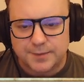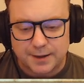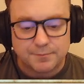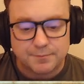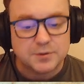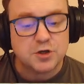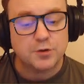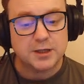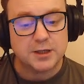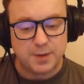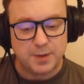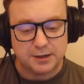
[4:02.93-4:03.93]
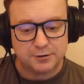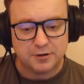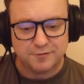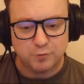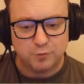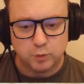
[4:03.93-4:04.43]
So that's
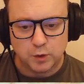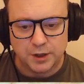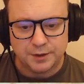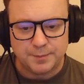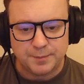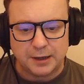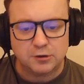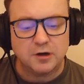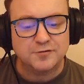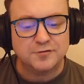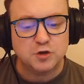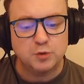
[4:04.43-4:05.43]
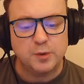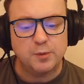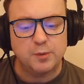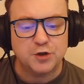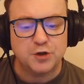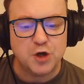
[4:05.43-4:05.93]
paragraph 1. Paragraph 2, we
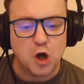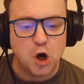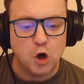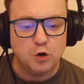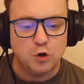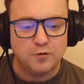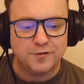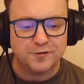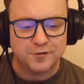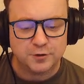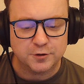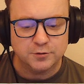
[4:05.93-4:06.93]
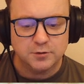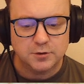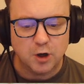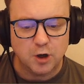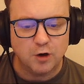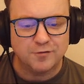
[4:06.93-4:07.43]
want an overview
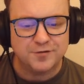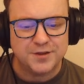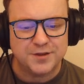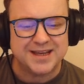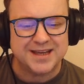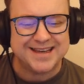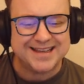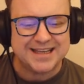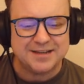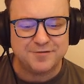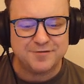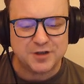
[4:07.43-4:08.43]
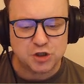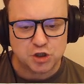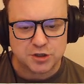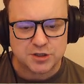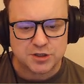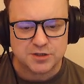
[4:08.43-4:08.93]
of the key
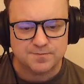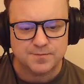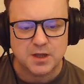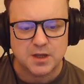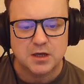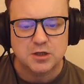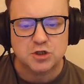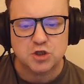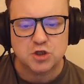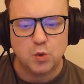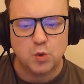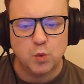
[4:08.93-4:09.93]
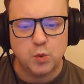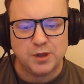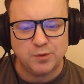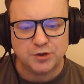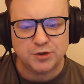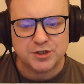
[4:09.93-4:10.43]
features. So we
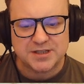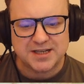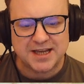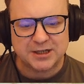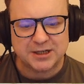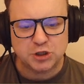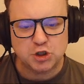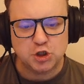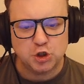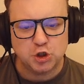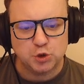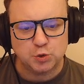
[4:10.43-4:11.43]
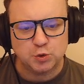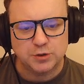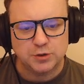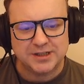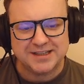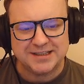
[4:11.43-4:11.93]
want to select 2
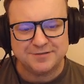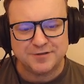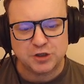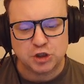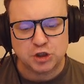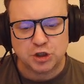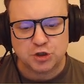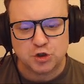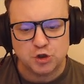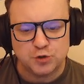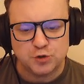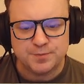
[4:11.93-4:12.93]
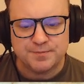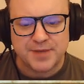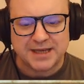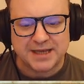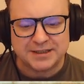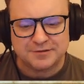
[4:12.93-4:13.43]
key features, 2
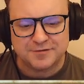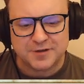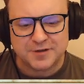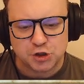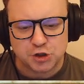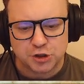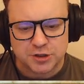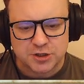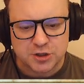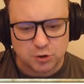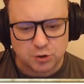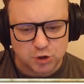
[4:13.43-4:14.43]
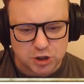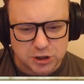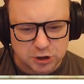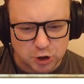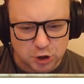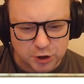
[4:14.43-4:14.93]
main features. So just
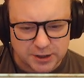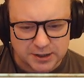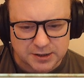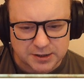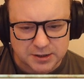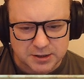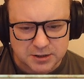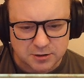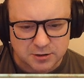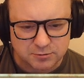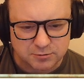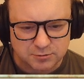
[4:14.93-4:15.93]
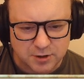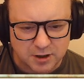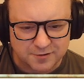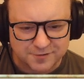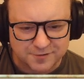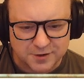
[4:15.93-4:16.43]
looking at this
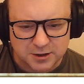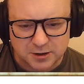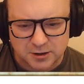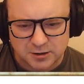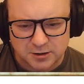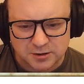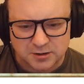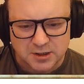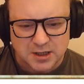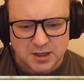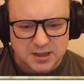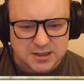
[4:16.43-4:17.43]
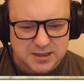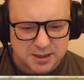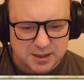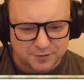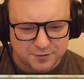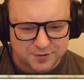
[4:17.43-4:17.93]
graph here,
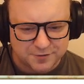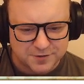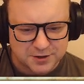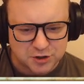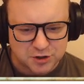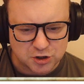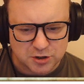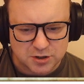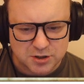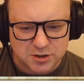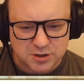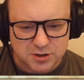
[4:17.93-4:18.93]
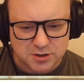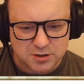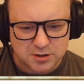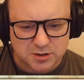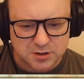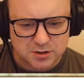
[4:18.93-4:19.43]
some of the features,
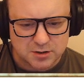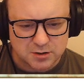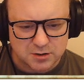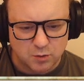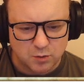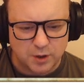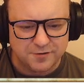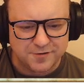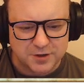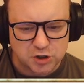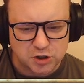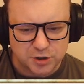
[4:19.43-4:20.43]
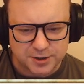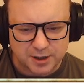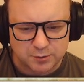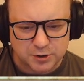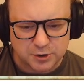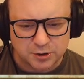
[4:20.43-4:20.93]
one feature that I
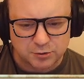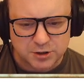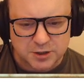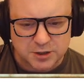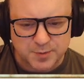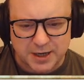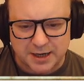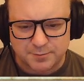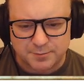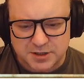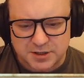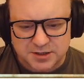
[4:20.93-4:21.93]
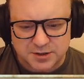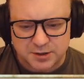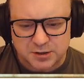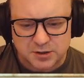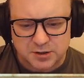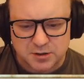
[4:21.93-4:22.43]
would notice perhaps is
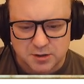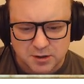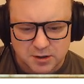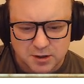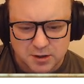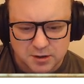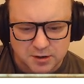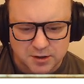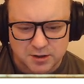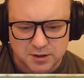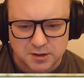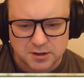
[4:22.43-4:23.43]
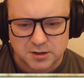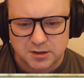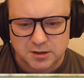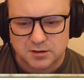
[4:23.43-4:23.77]
that the